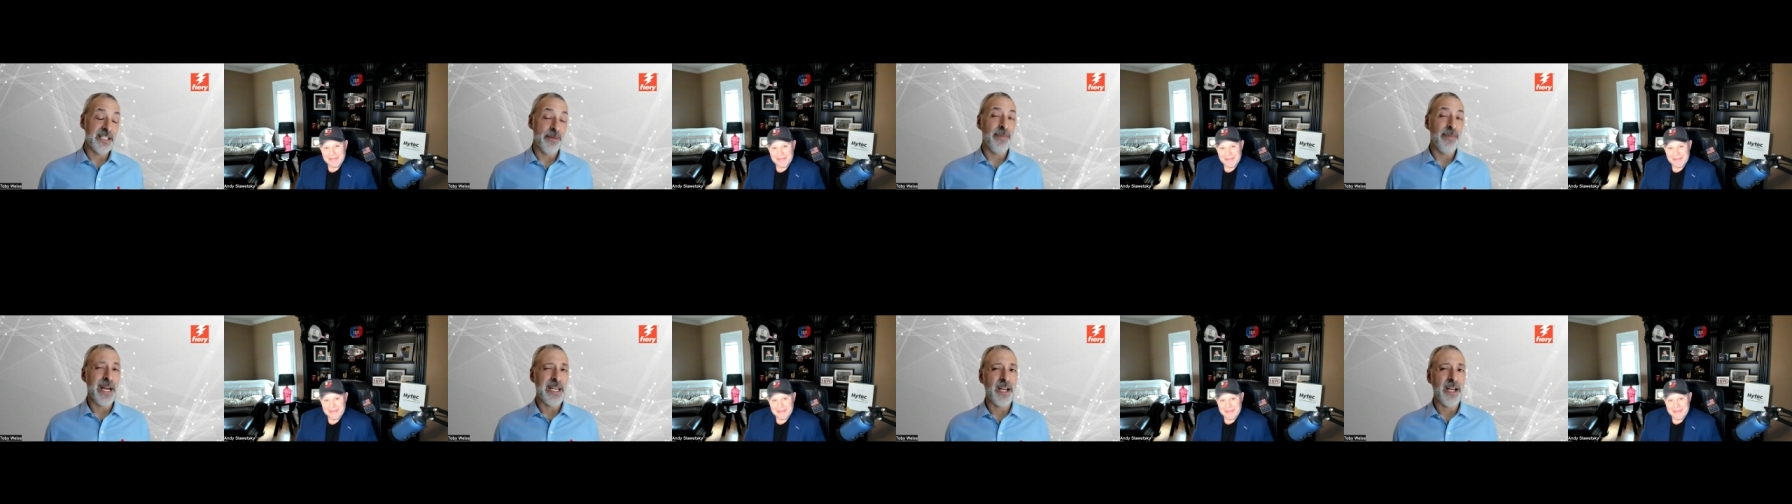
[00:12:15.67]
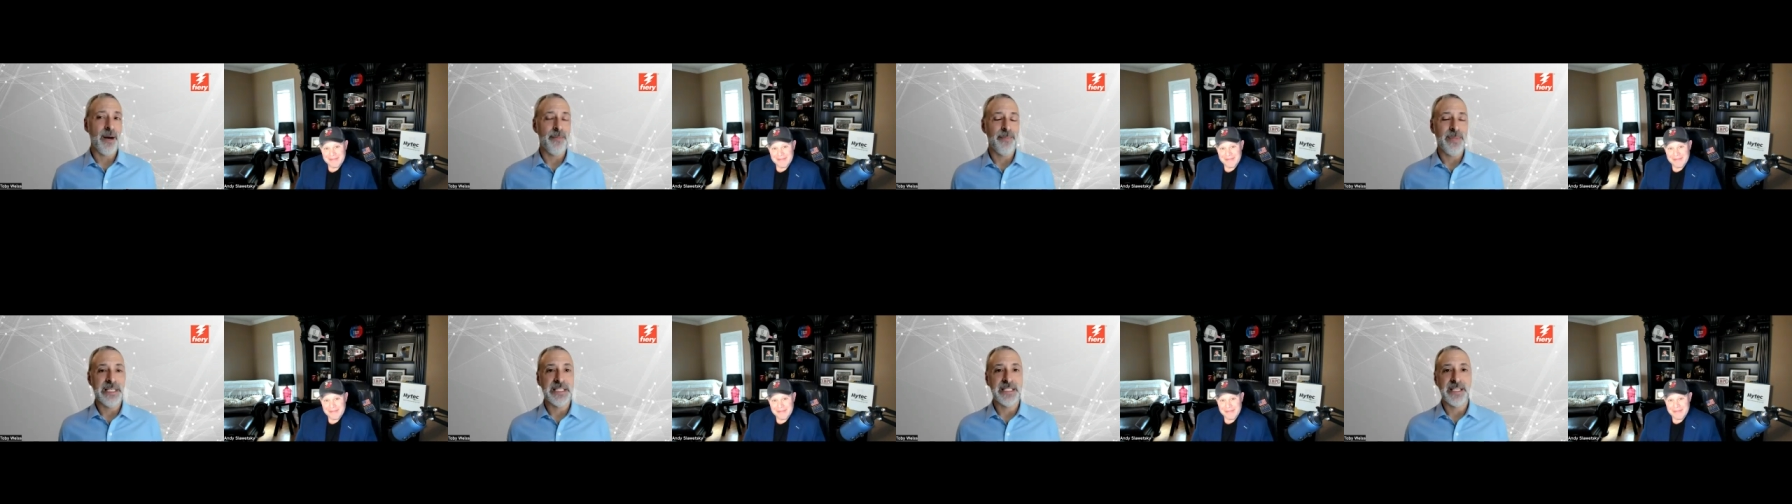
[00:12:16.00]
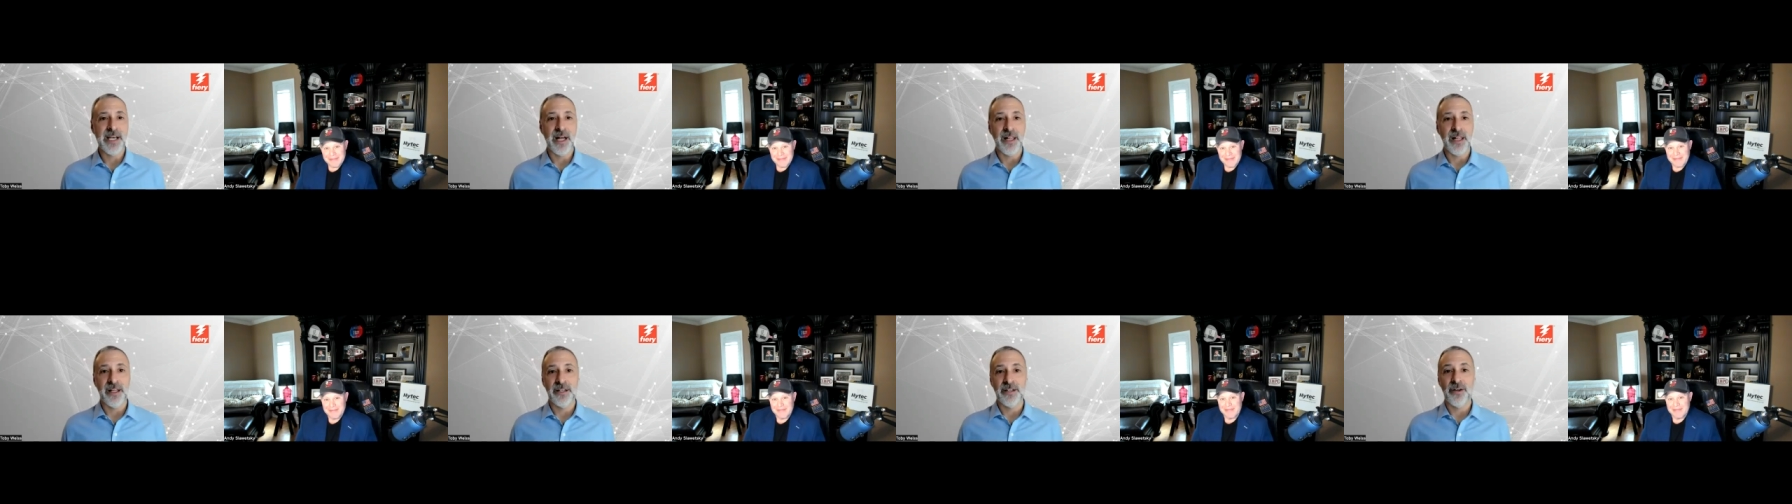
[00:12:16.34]
it might not be
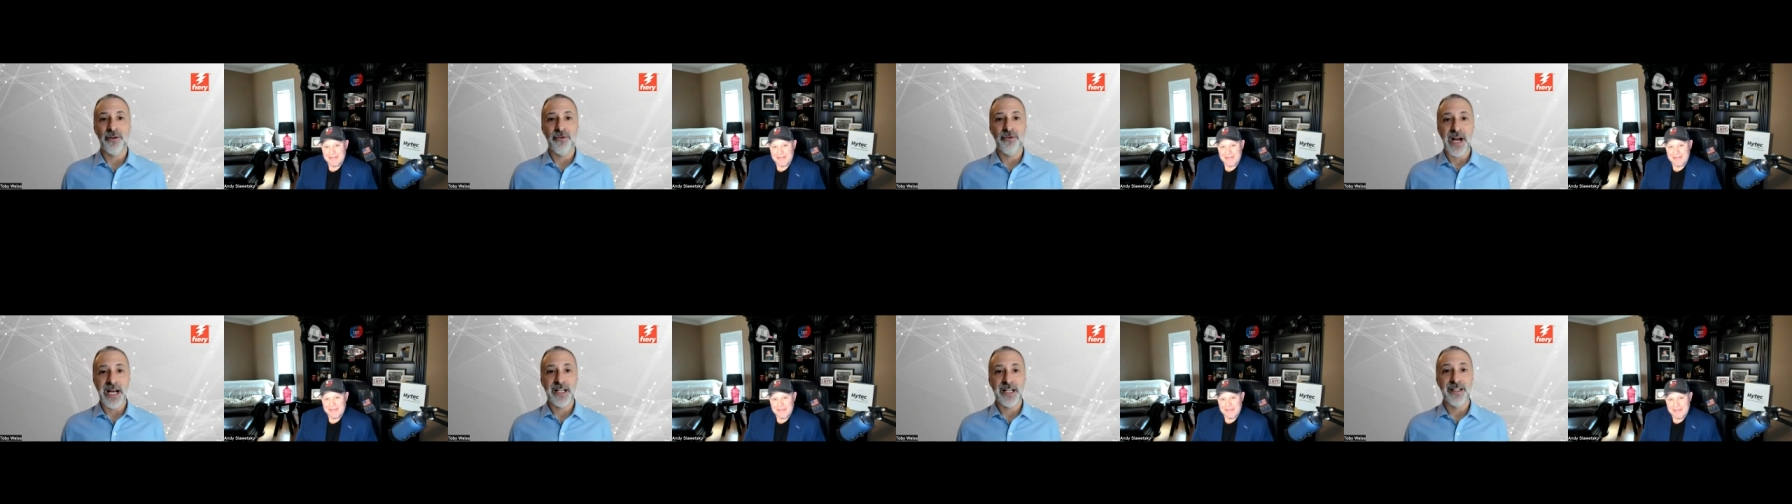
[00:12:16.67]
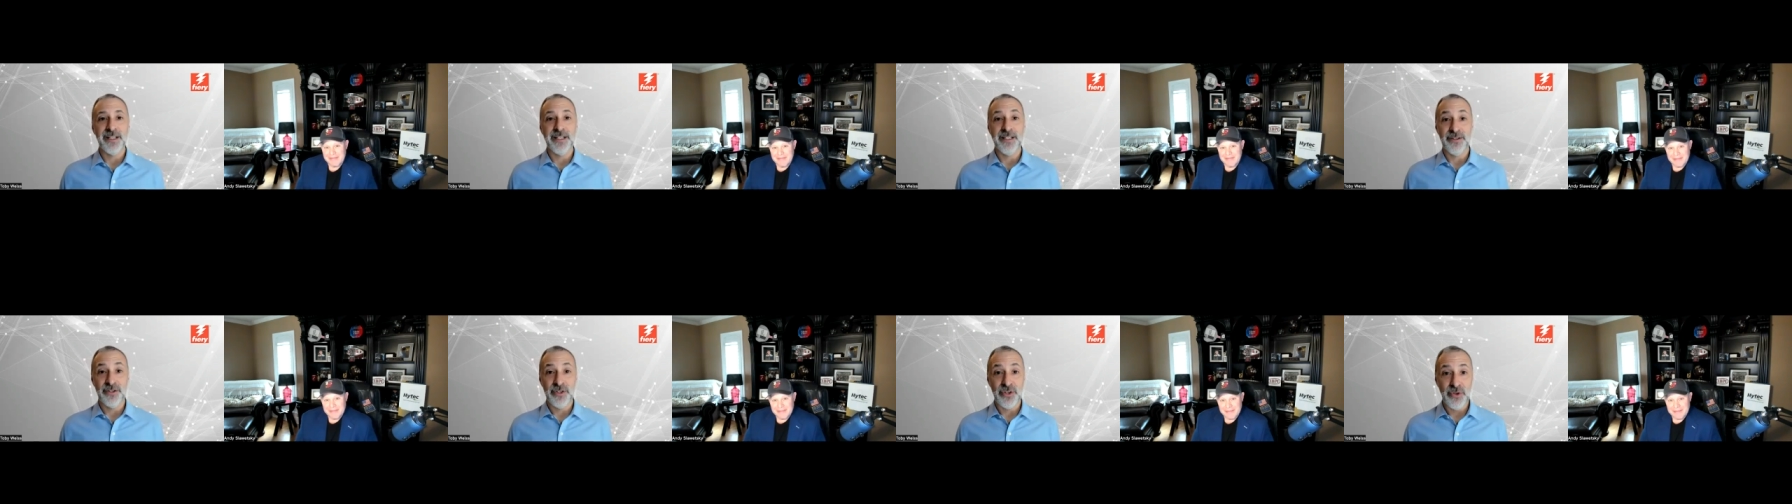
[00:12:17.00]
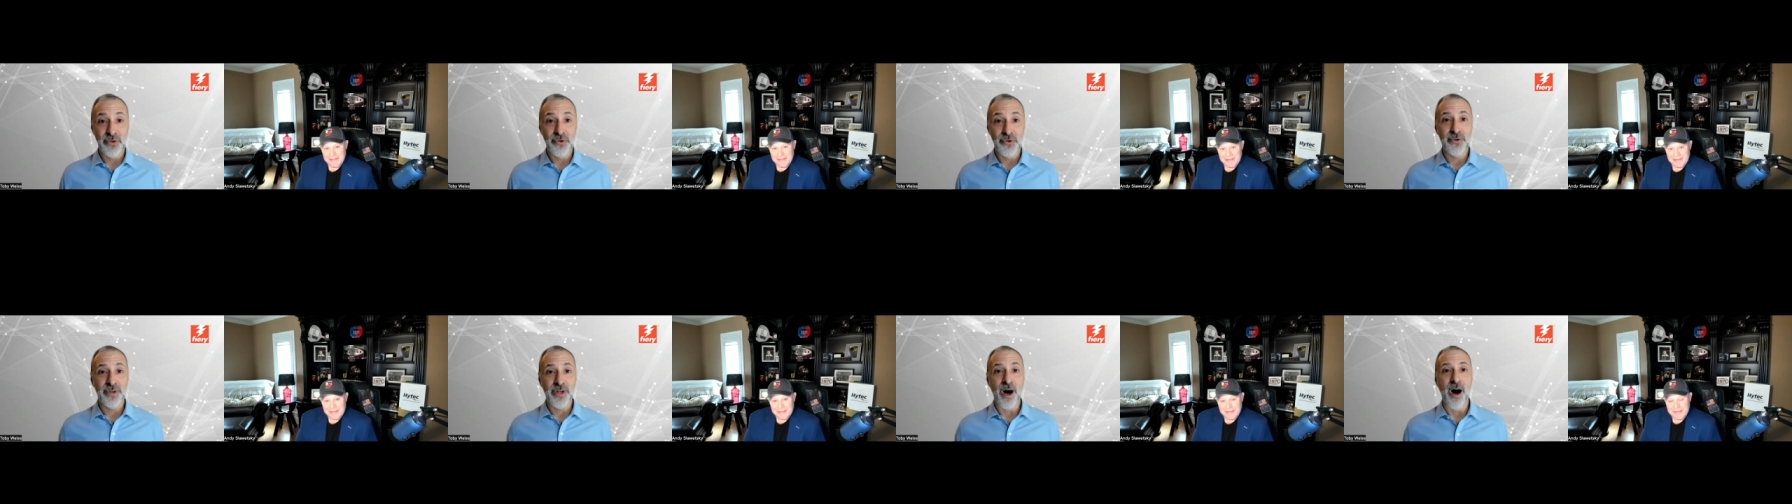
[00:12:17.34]
selling directly
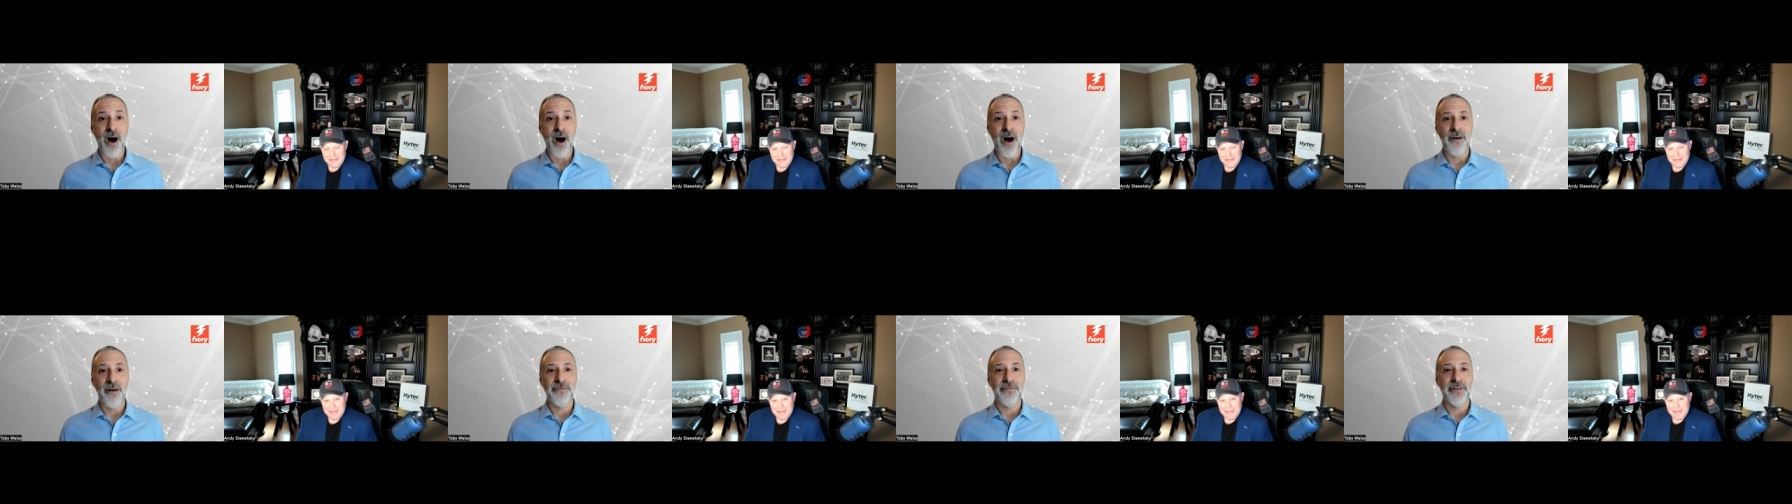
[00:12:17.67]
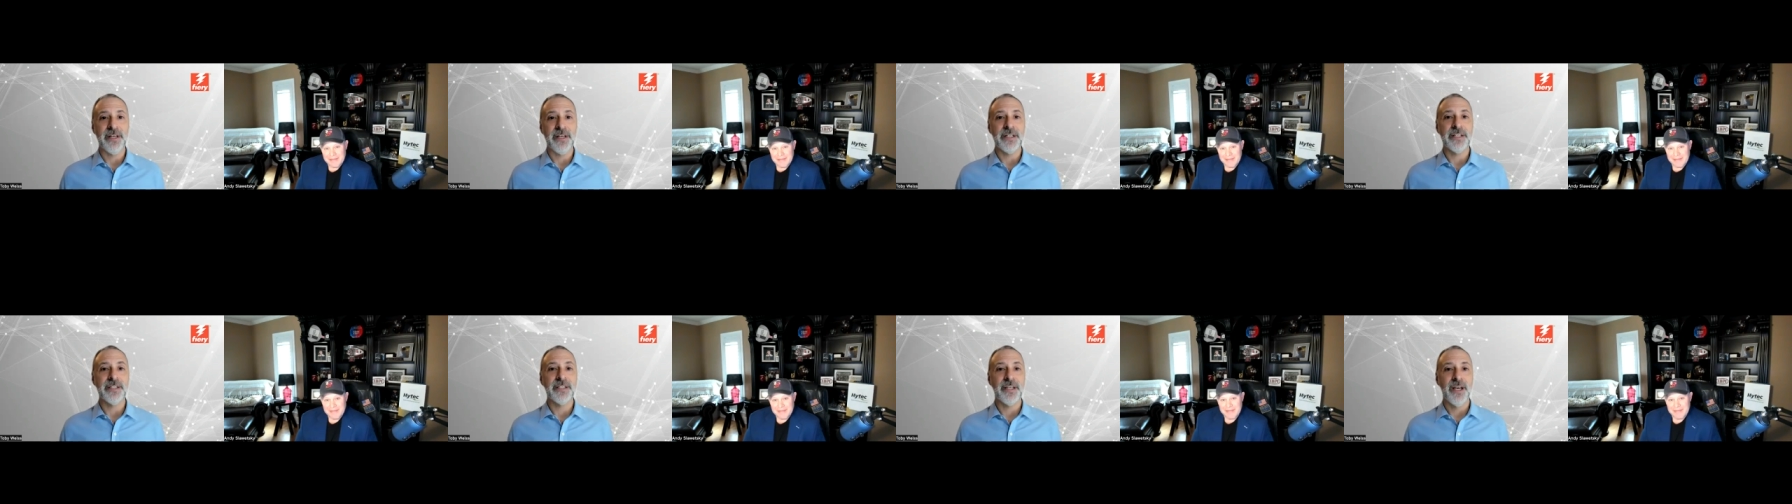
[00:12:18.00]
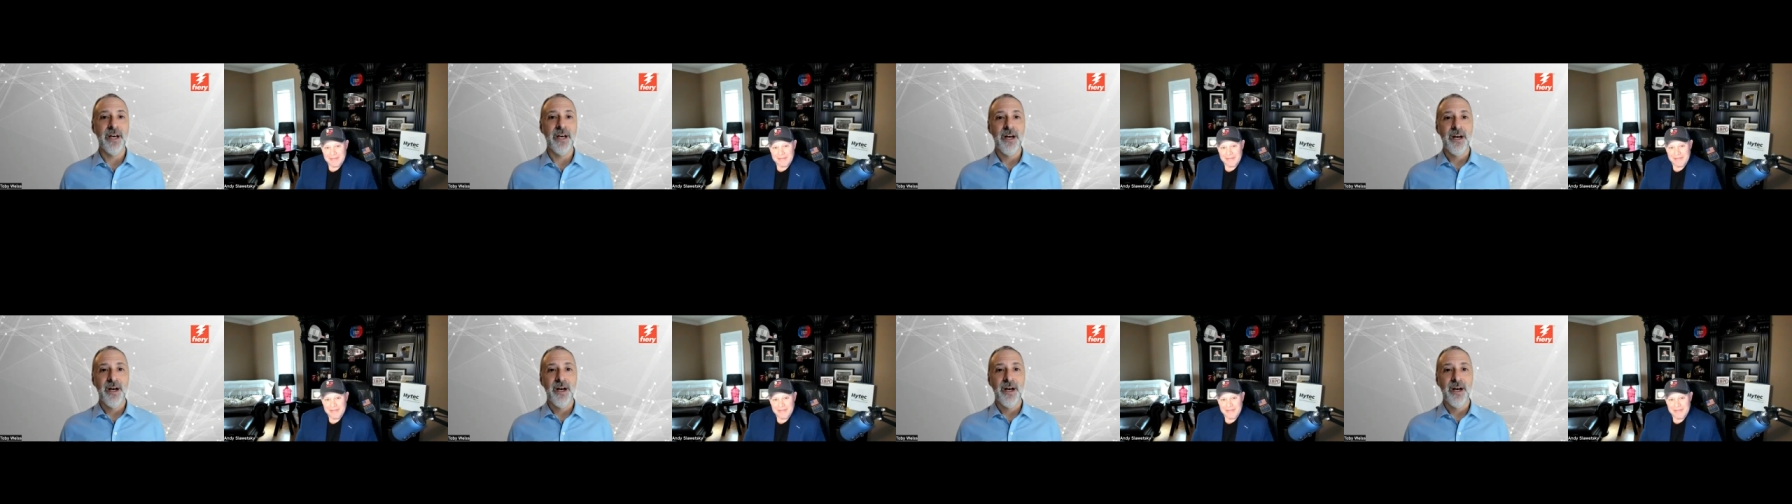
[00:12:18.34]
to the office,